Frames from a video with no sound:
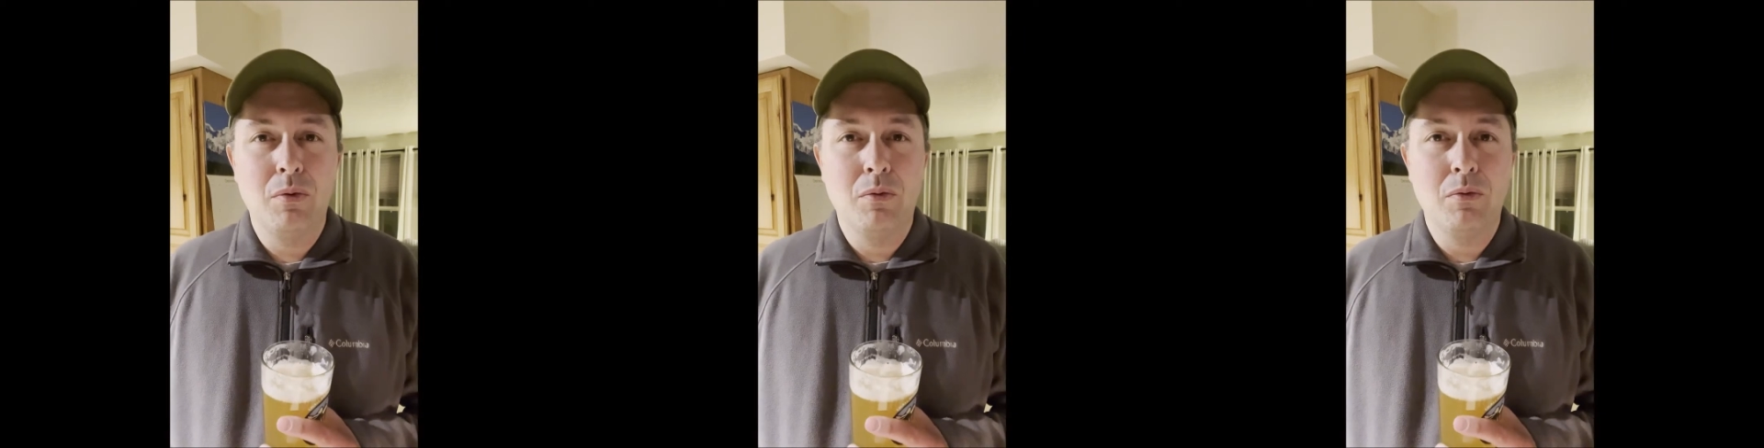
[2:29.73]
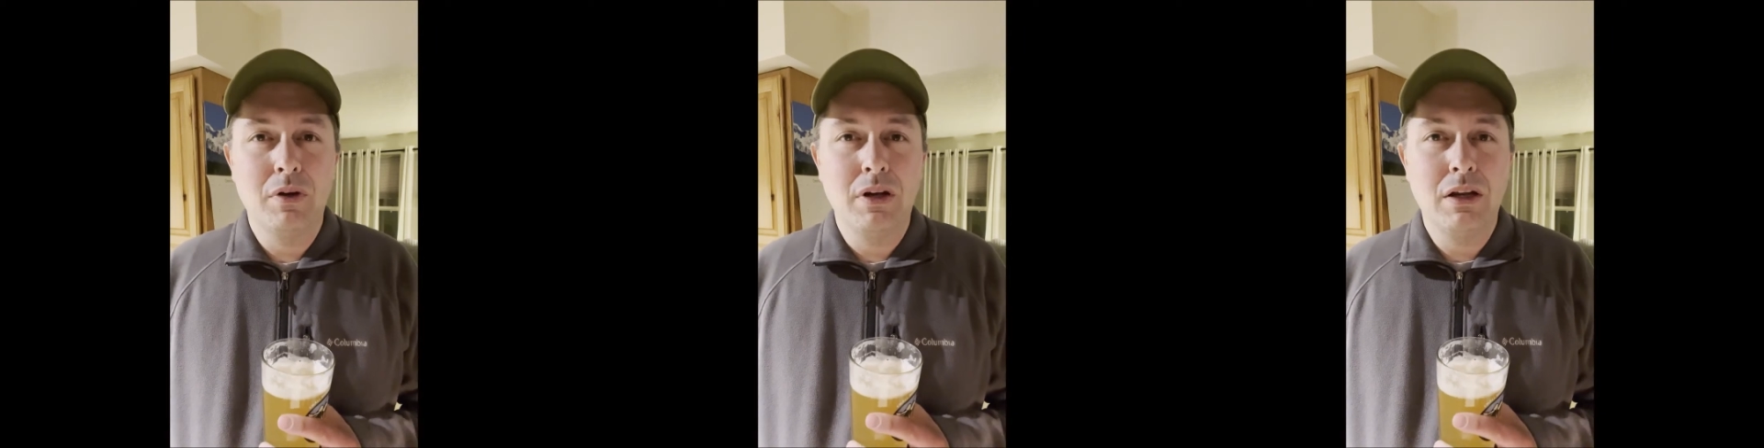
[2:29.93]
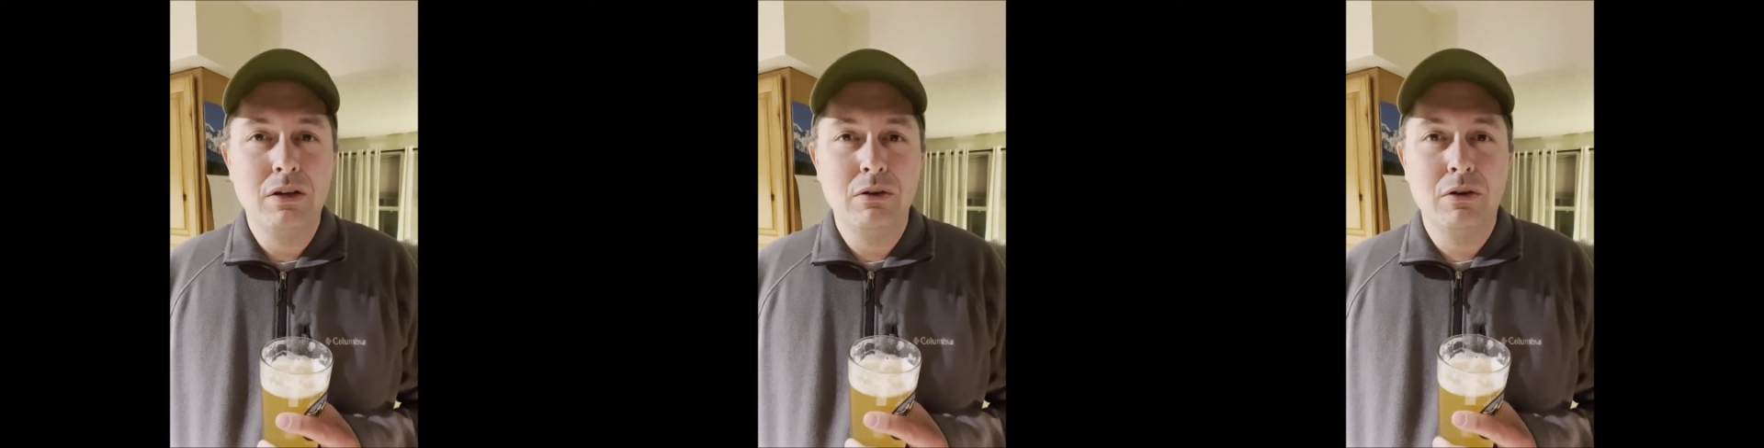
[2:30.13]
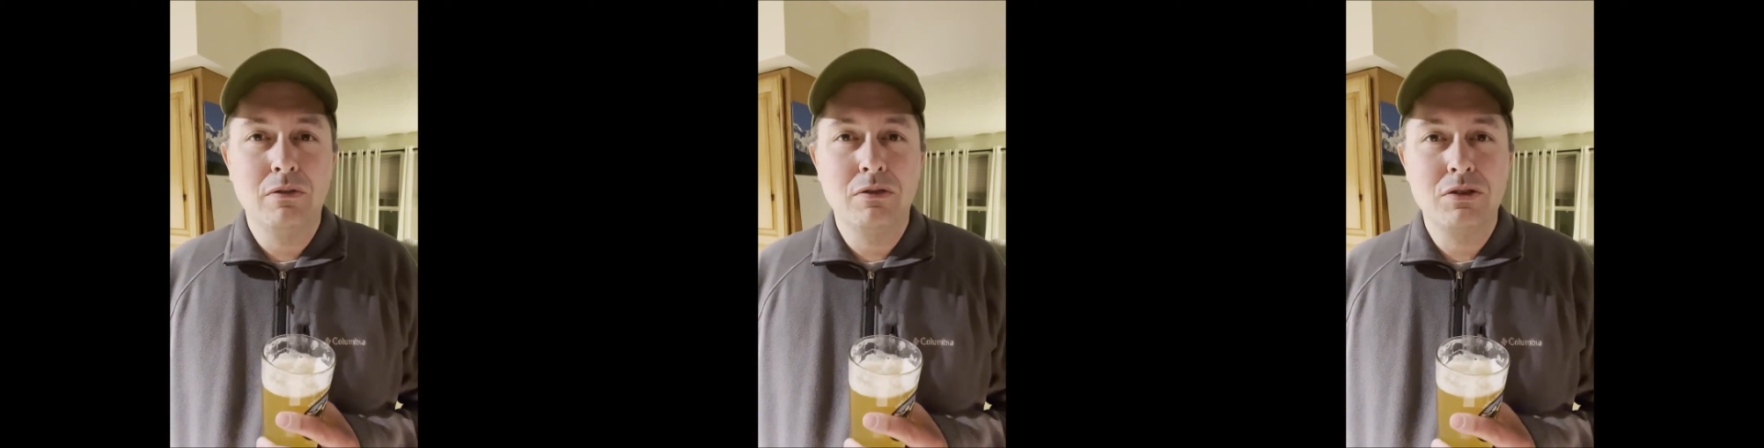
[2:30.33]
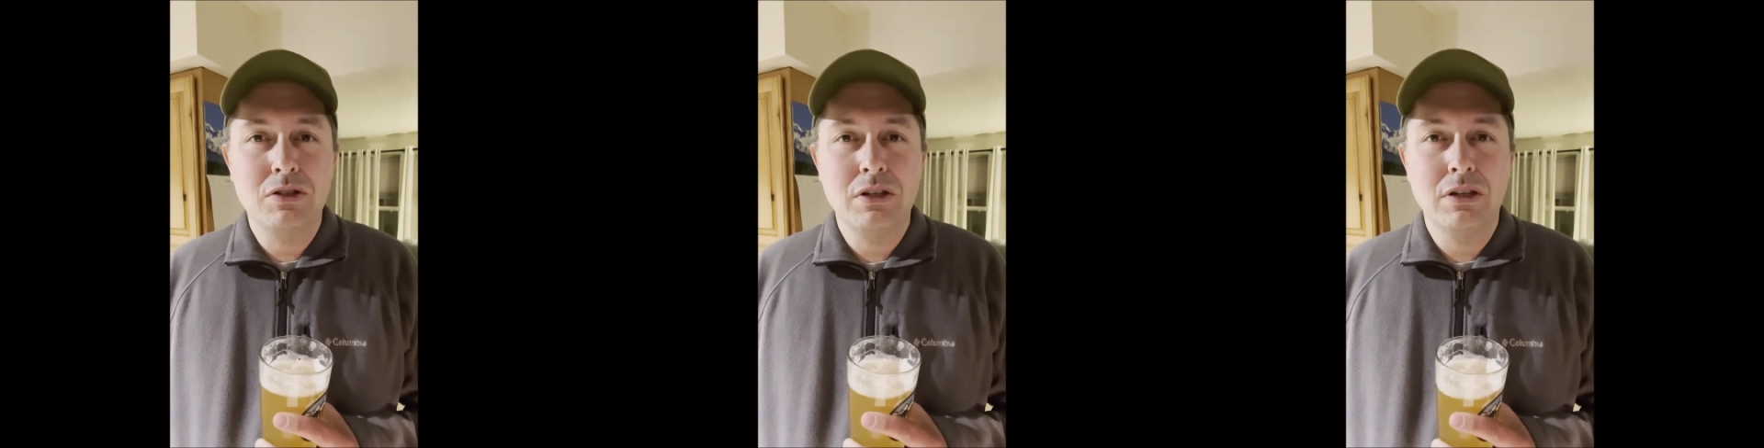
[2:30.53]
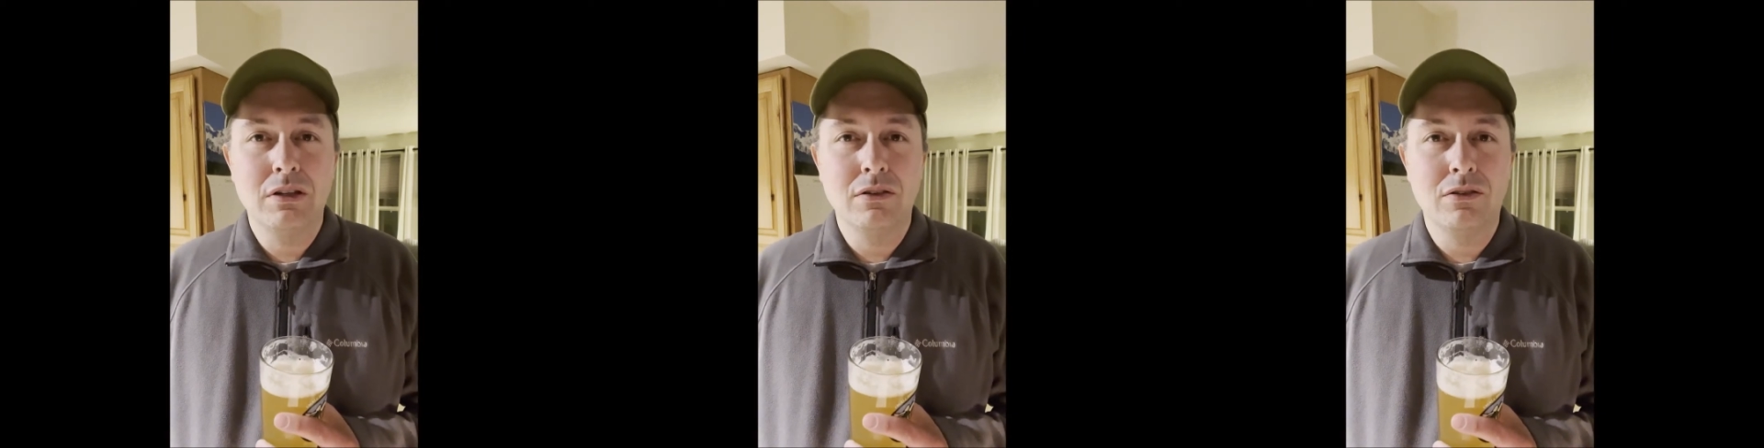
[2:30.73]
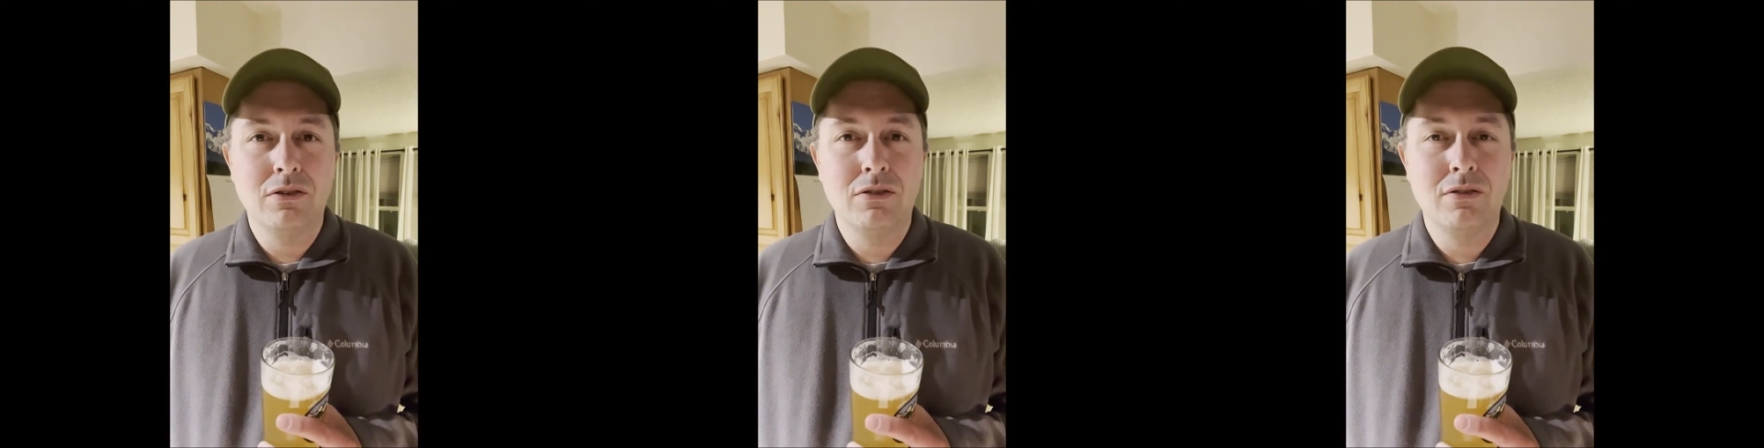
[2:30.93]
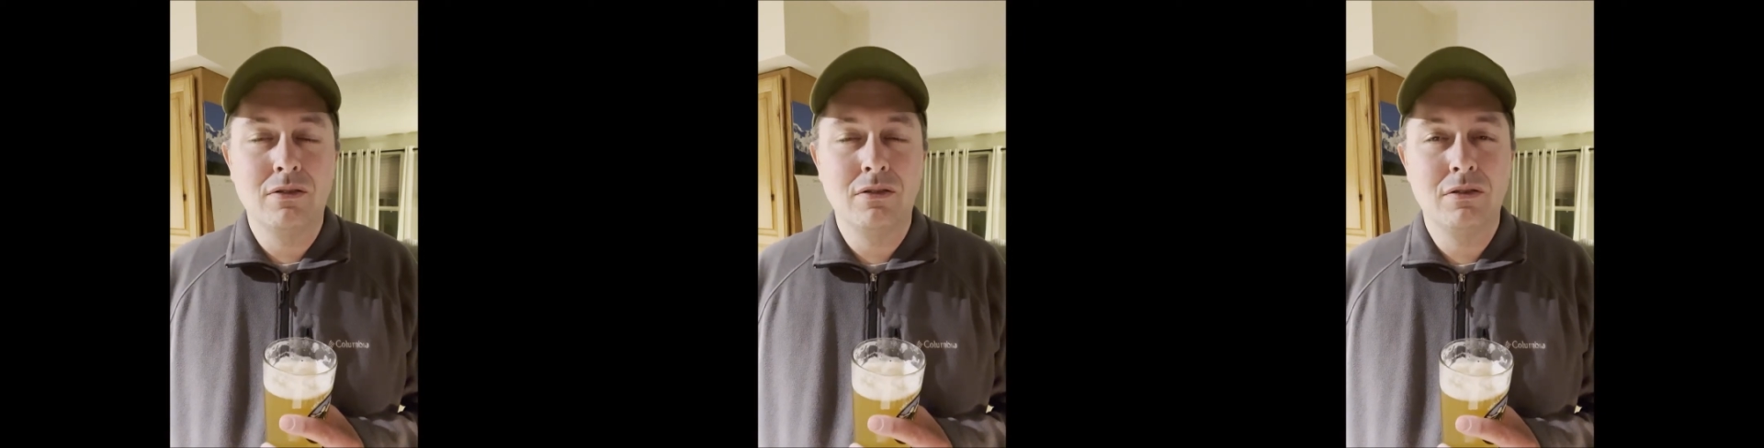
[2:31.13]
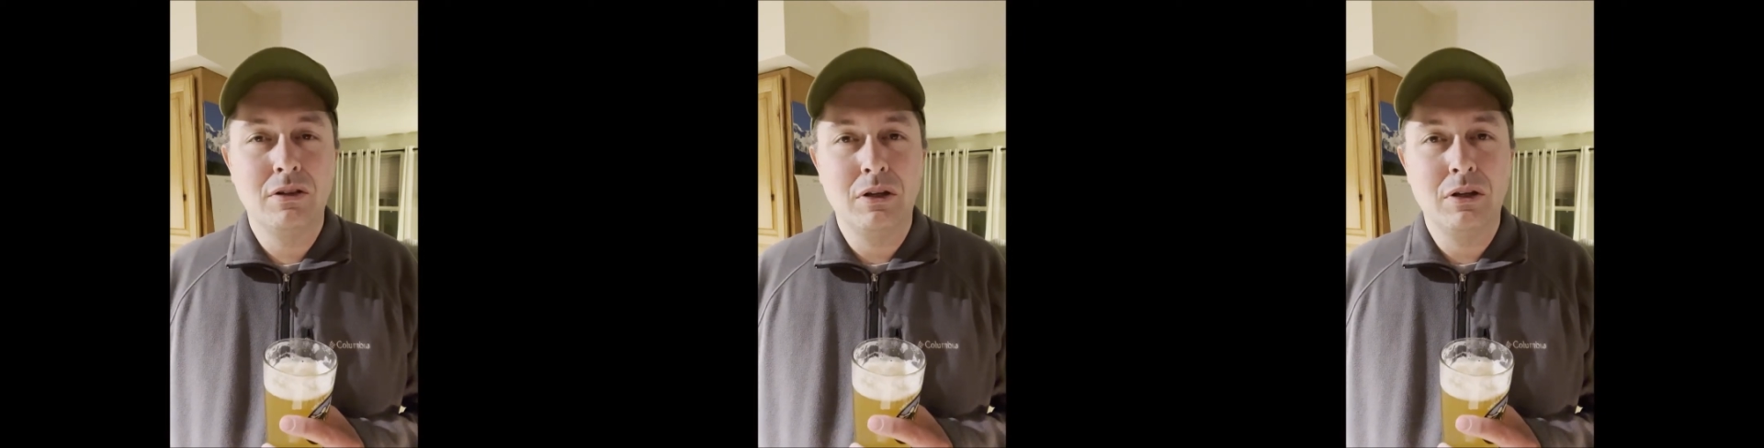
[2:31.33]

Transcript: but when I do have the chance,